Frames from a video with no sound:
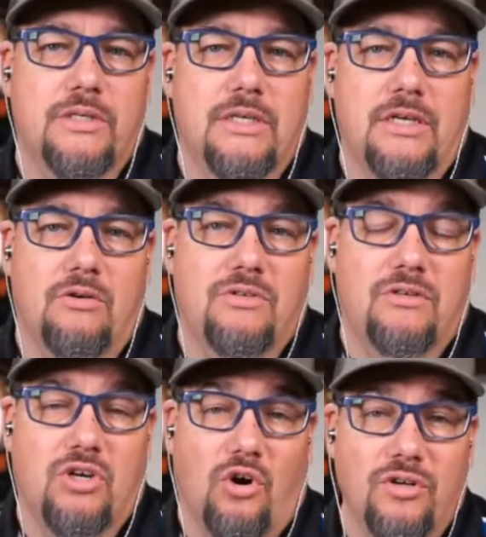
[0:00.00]
is, you know,
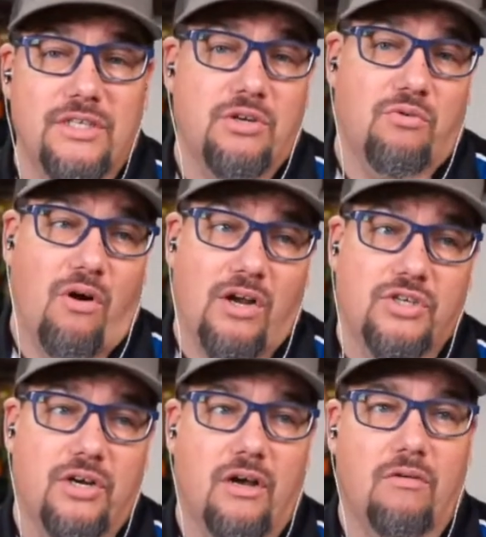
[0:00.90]
darts in
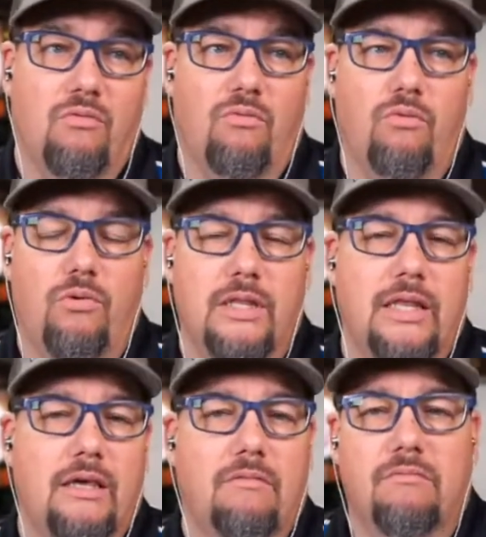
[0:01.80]
Russia,
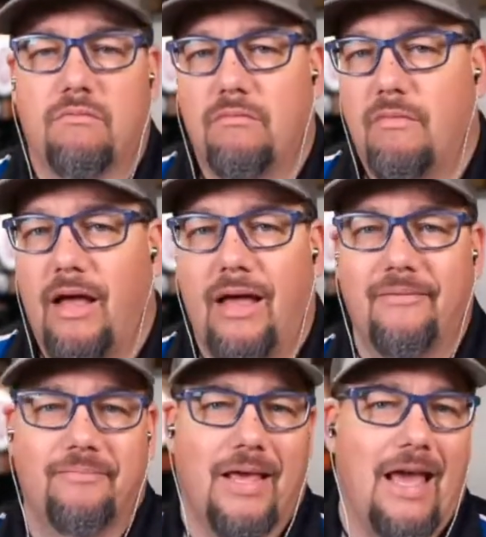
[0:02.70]
really,
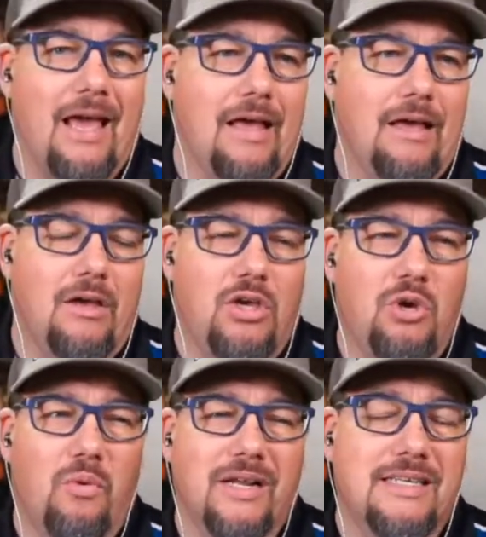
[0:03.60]

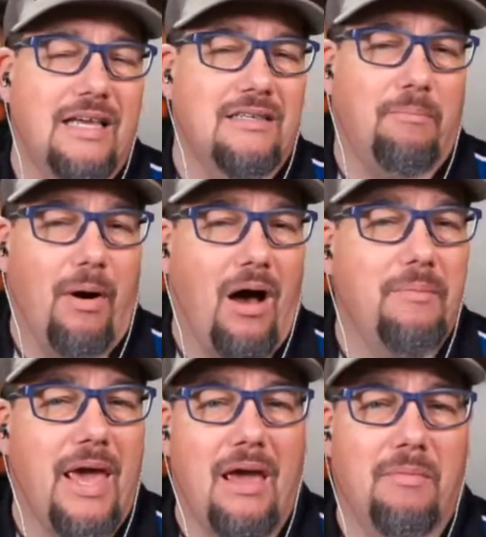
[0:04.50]
you want to say it's a
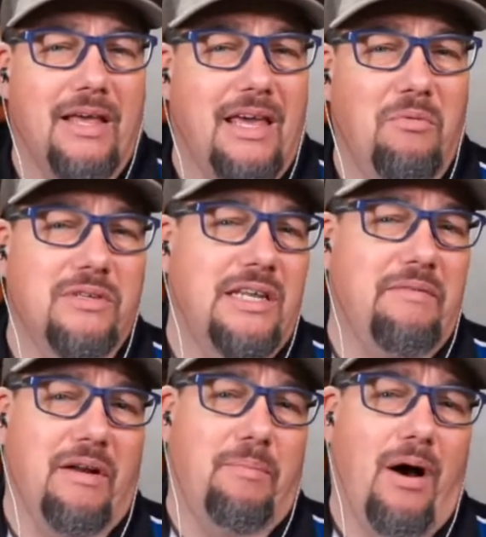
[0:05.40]
pub game, like it wasn't
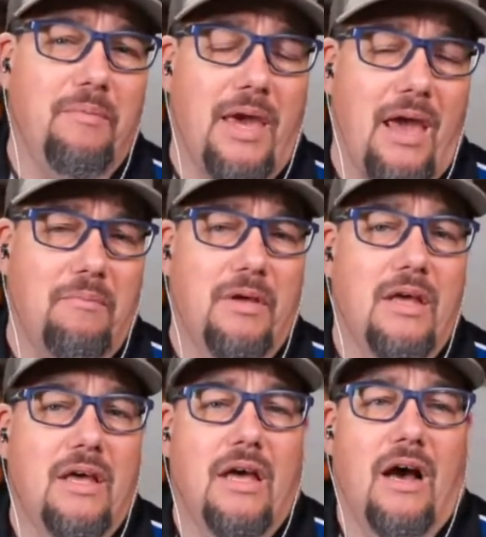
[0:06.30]
even a pub game
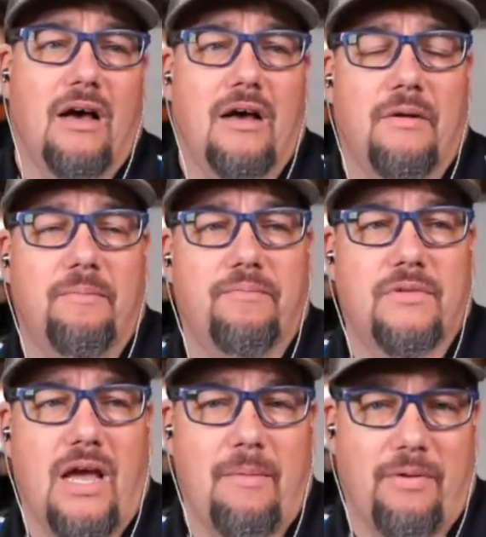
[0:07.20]

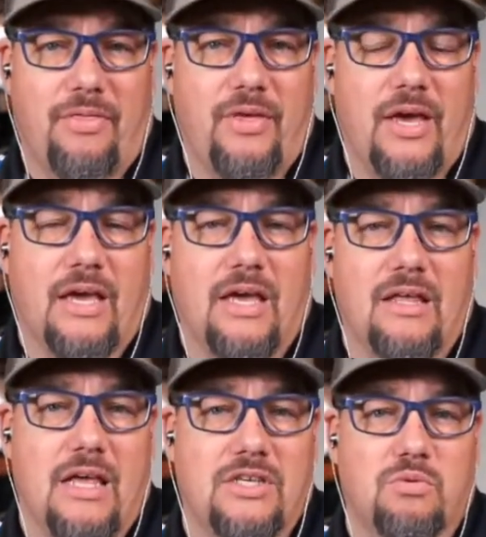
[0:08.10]
type of thing.
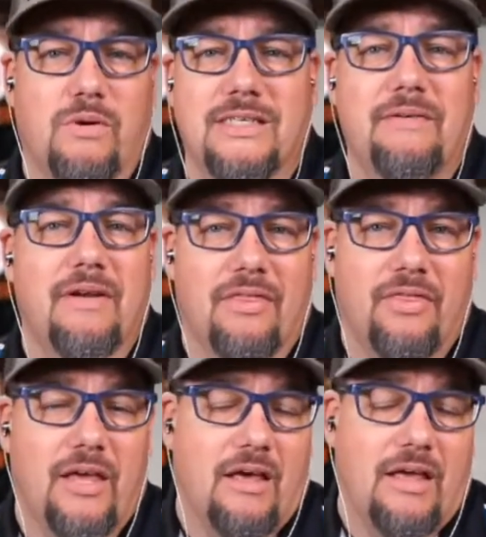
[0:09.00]
It just wasn't even
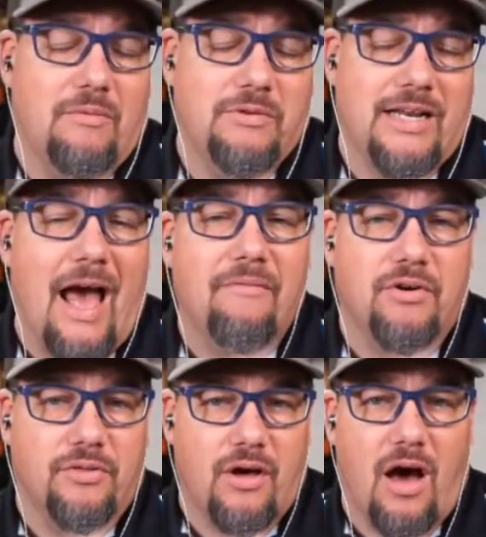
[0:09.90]
it was an
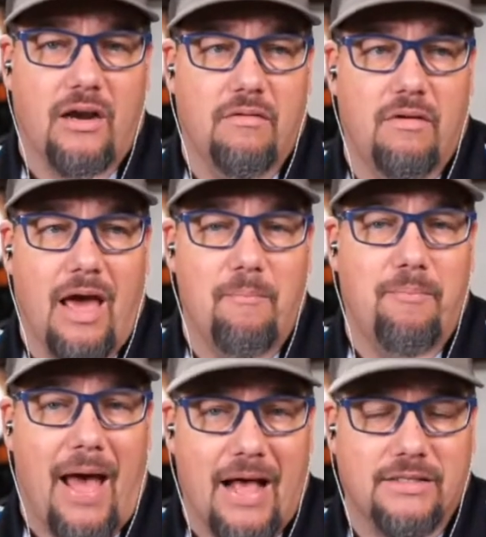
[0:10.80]
afterthought at
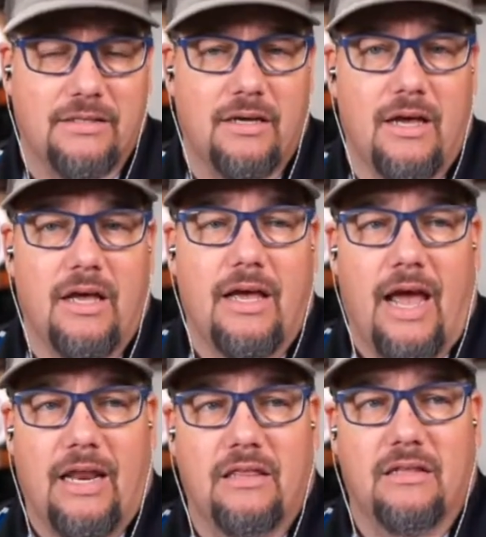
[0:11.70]
best.
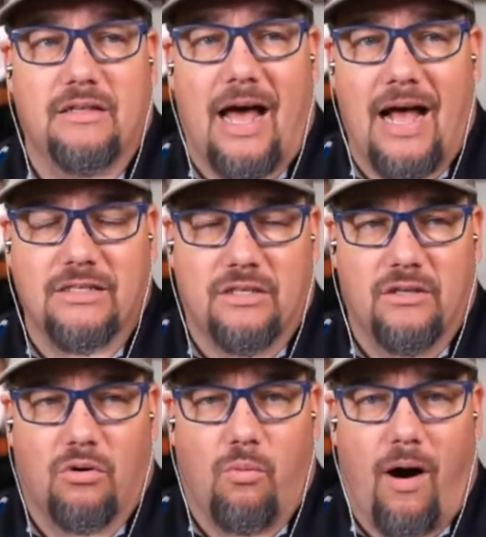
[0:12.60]
And in the last
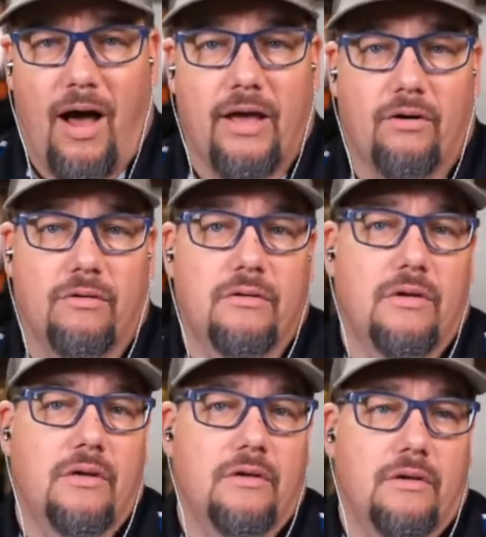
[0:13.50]
little while,
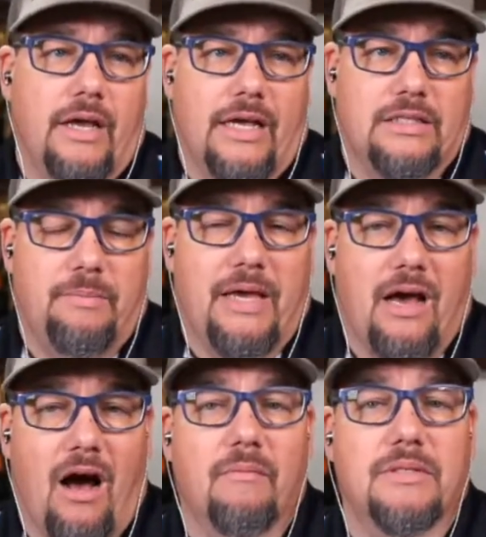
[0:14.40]
it's
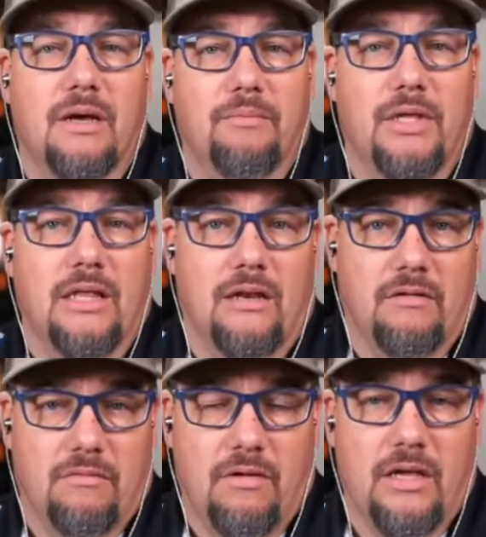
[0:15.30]
become something that
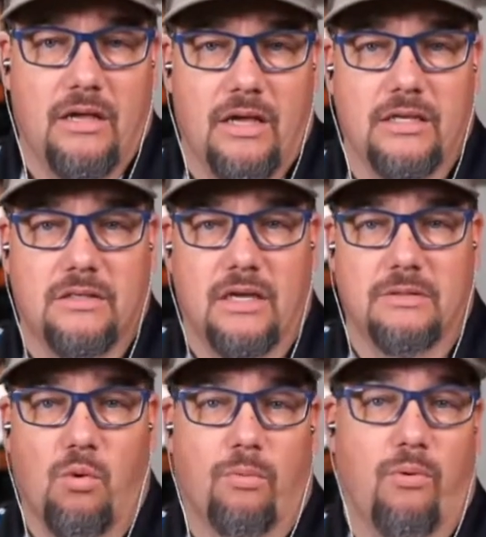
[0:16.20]
is
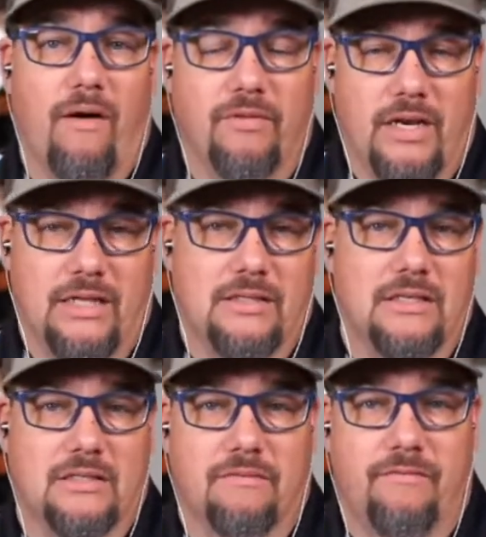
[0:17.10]
more prevalent.
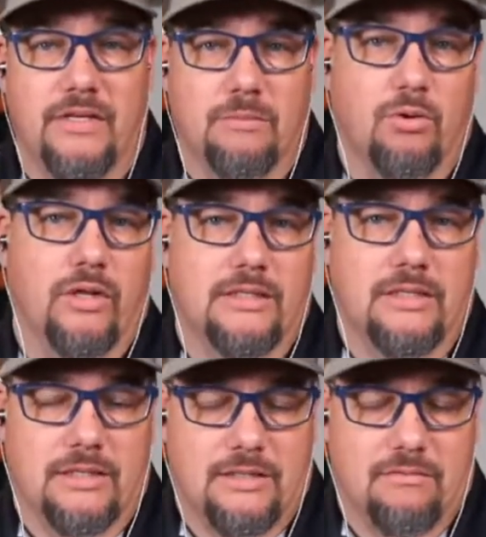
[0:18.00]
It's visible. It's
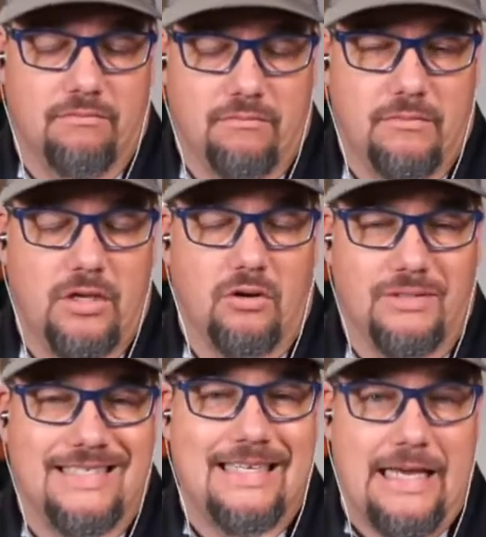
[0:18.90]
you know,
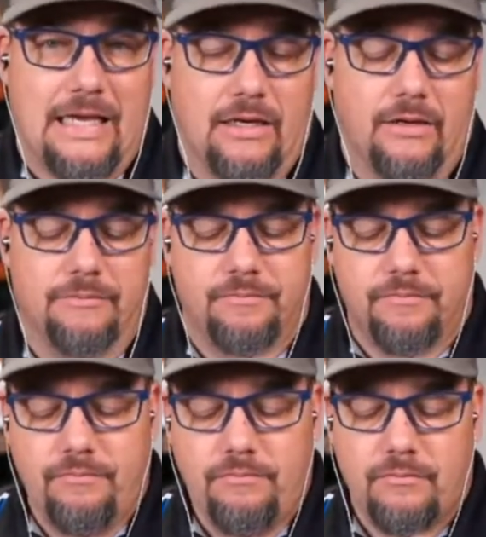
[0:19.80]
seen
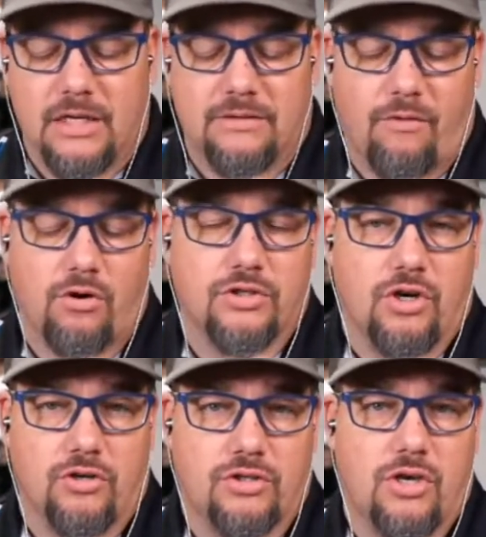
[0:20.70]
as far as
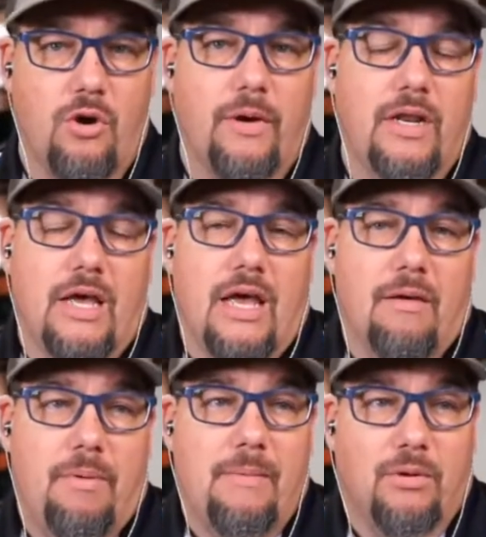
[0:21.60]
darts go, and
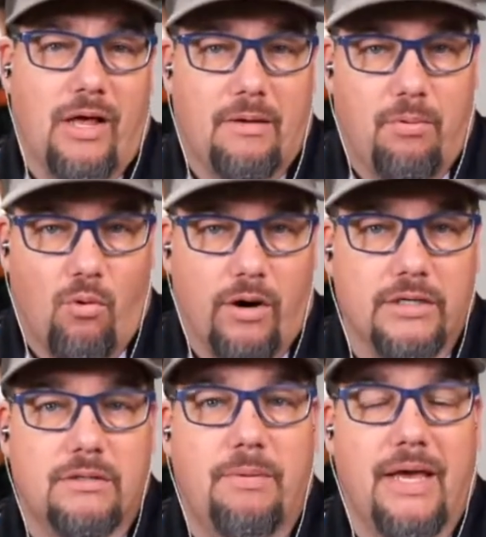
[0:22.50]
people like
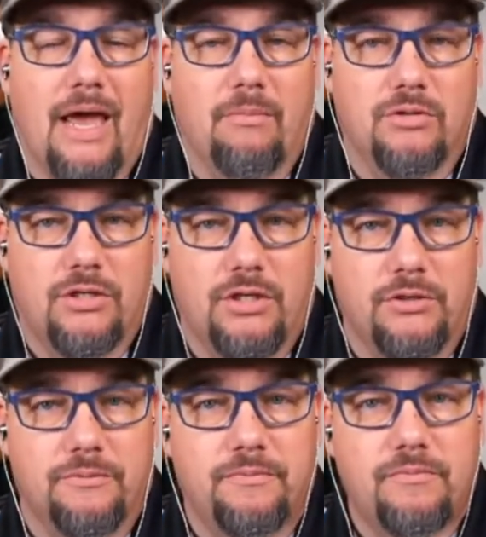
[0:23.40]
Boris being able
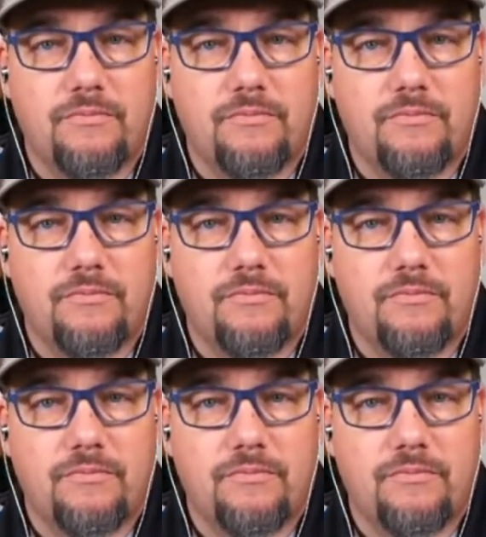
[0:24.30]
to,